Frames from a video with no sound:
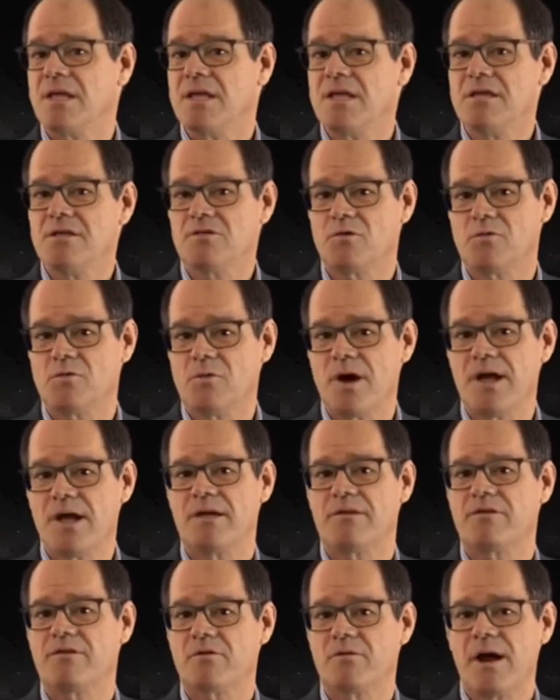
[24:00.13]
Either
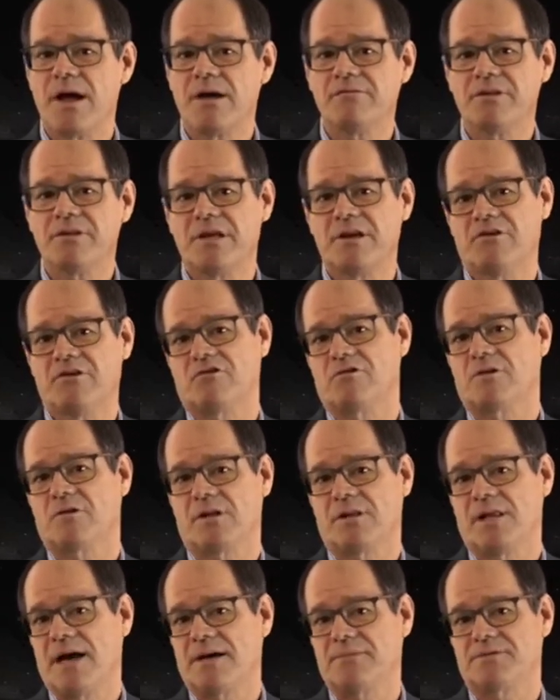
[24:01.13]
way, the gravitational
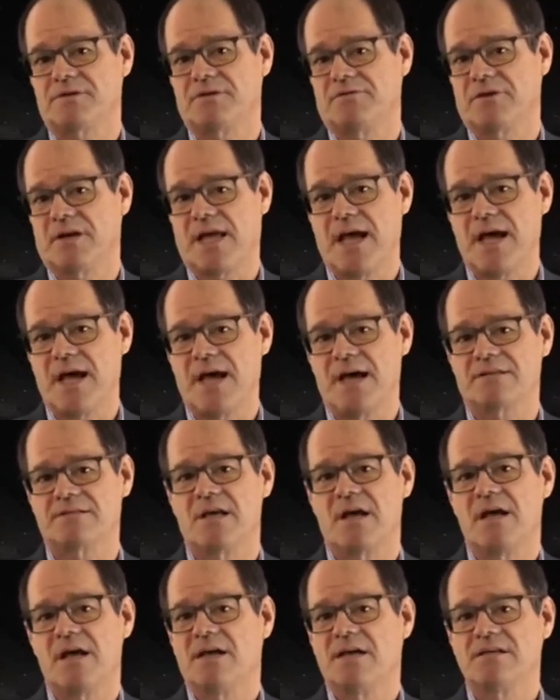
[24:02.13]
collapse of a
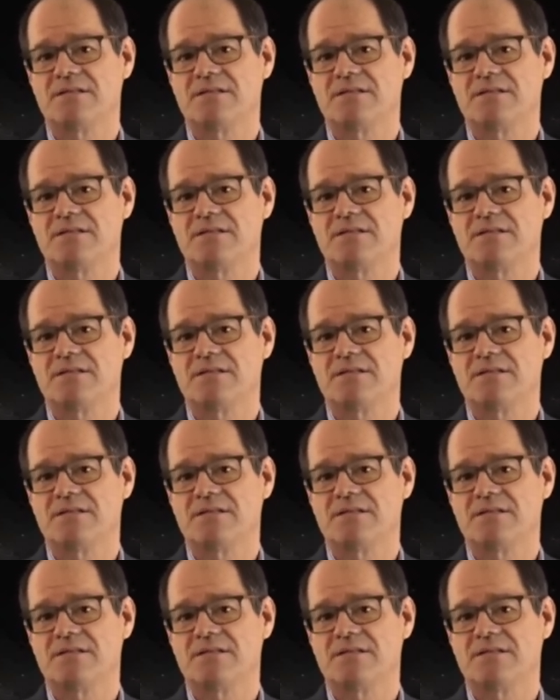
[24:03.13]
gas